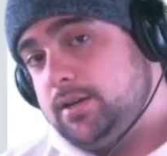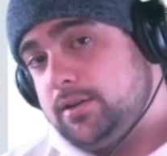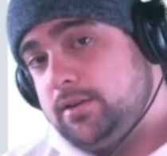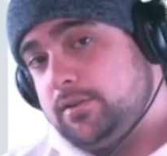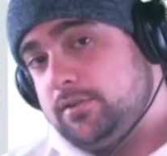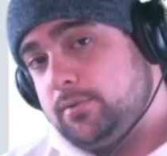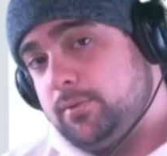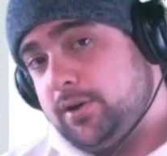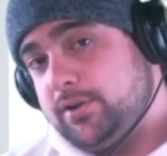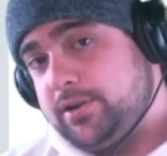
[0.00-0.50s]

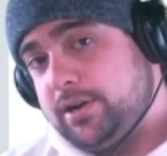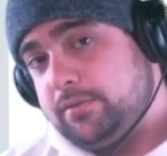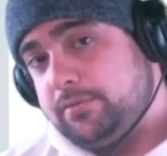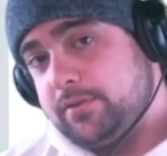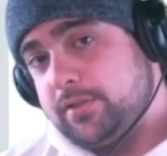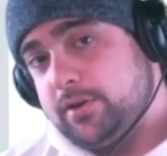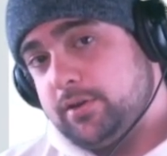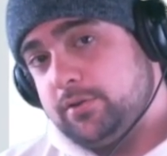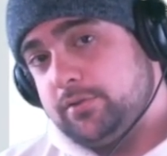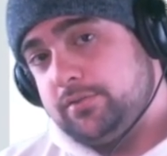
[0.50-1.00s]
So watch out
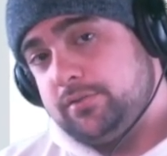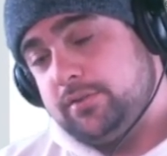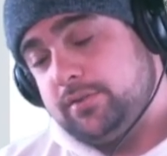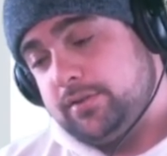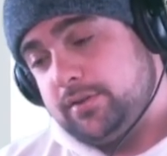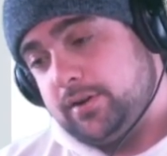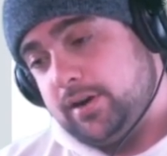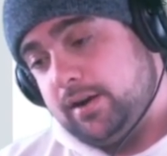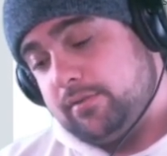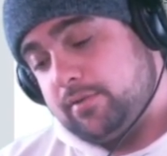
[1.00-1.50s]
for those.
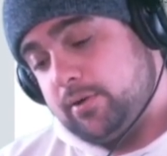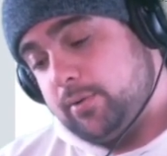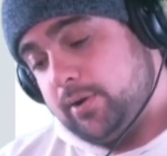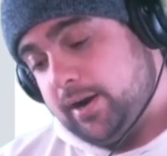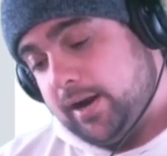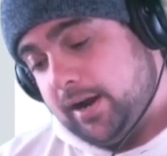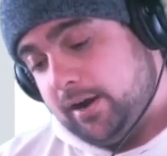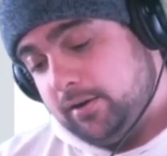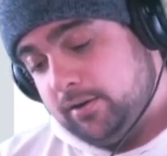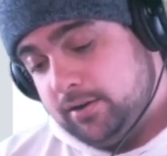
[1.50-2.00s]
They're
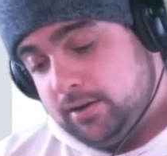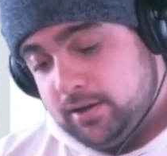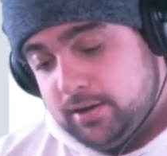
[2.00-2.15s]
everywhere